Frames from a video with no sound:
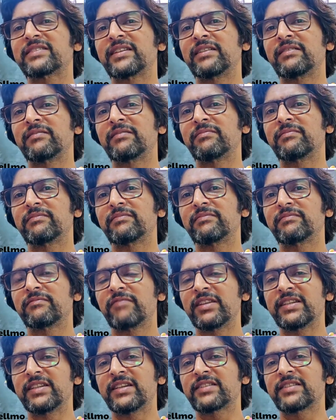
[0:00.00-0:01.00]
in
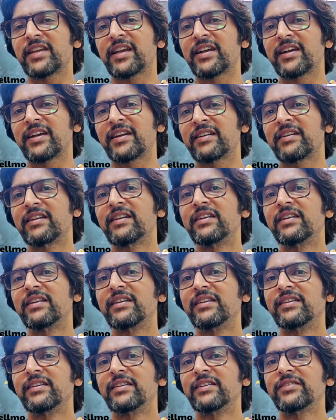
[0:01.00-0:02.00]
Vijay Shekhar
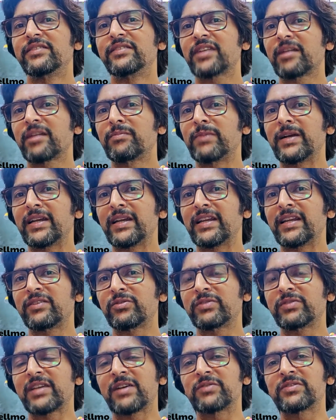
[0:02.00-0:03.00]
Sharma in
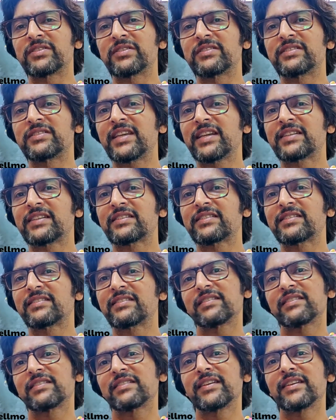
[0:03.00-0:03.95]
2006,